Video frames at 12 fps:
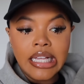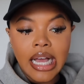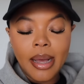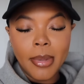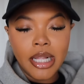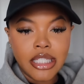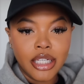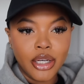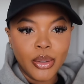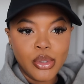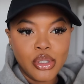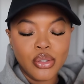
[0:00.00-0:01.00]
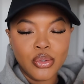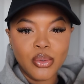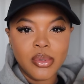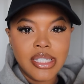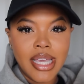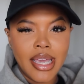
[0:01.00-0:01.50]
I'm about to go
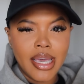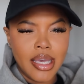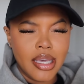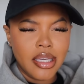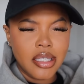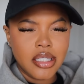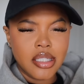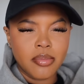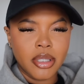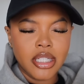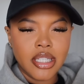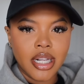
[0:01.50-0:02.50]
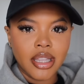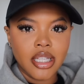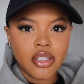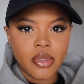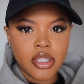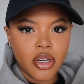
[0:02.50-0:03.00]
to Ted's Bulletin. I think
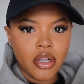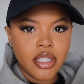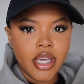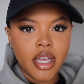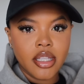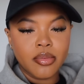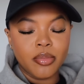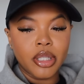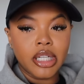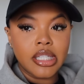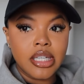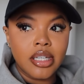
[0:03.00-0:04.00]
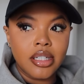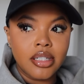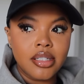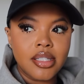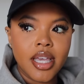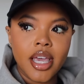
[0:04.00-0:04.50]
that's what it's called. Ted's
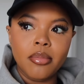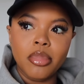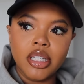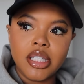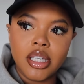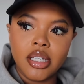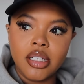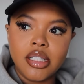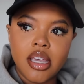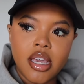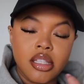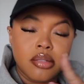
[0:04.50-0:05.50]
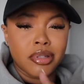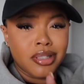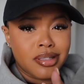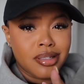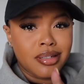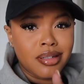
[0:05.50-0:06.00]
Bulletin. Ted Bulletin. Ted's
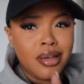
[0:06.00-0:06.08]
Bulletin.